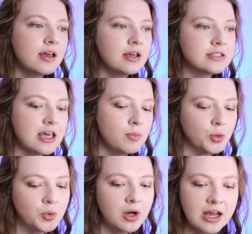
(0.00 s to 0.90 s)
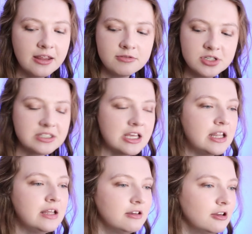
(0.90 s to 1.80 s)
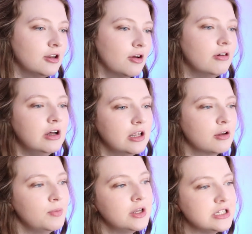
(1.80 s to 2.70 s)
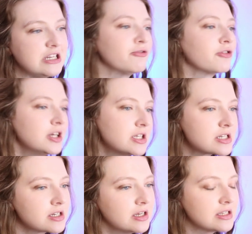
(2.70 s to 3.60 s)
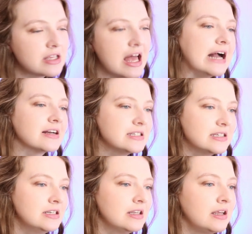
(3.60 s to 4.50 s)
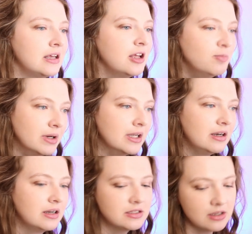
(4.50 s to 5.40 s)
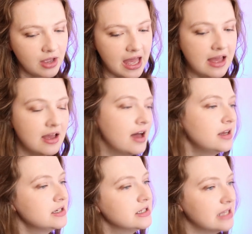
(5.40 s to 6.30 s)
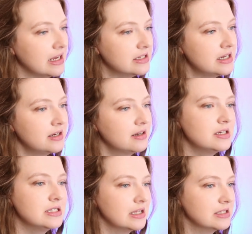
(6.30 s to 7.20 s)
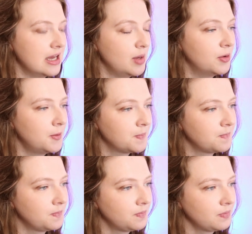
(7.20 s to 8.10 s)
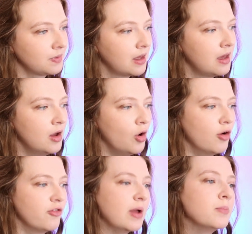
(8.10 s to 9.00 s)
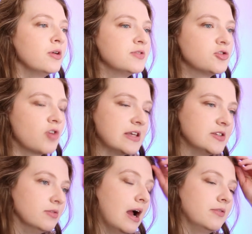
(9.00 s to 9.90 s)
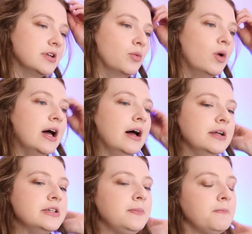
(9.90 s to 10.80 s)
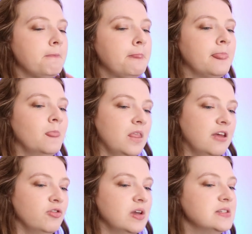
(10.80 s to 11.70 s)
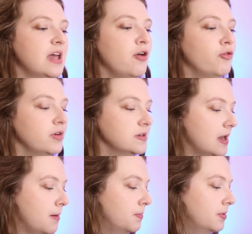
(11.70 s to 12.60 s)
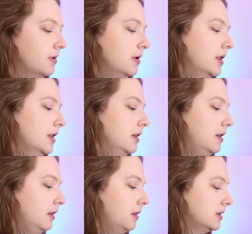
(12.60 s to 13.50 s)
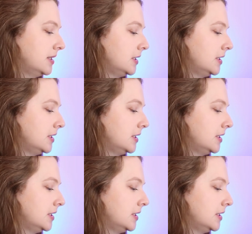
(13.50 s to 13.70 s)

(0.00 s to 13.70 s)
table. They've just said it, a little bit different. It's their accent. But it's okay. I understand it. I understand table. Or if I move stress around in a word, if I say, for example,